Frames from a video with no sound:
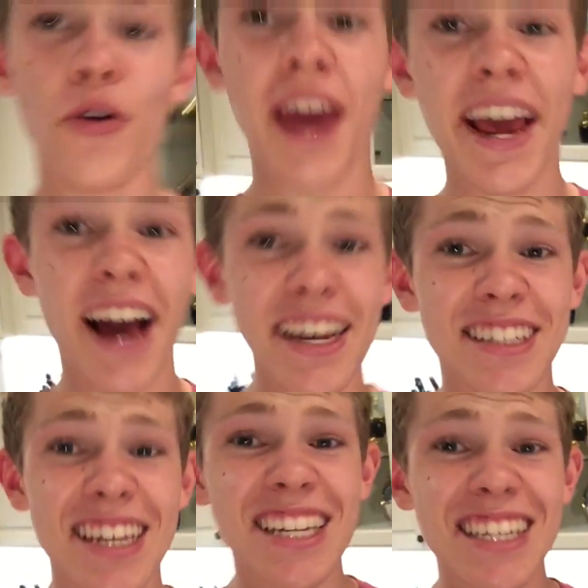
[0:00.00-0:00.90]
Okay,
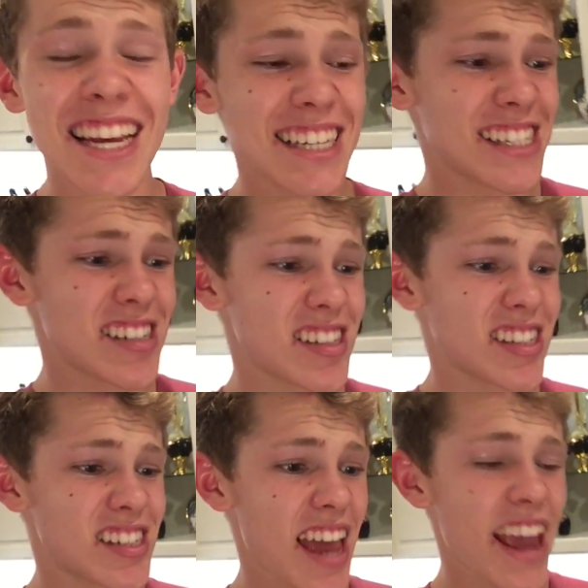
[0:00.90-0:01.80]
guys, this is
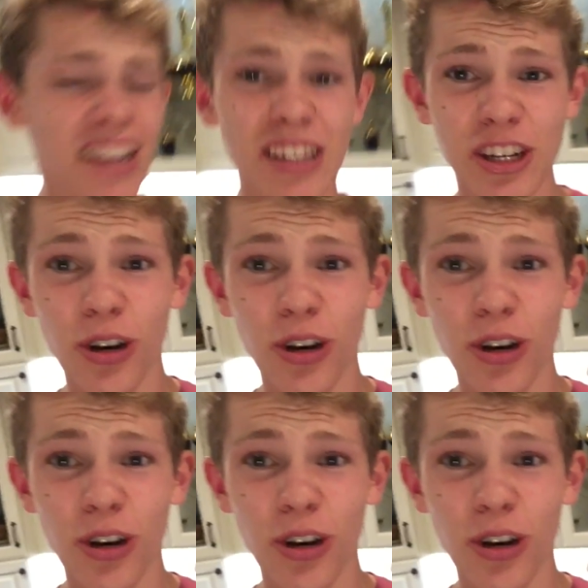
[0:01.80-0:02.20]
insanely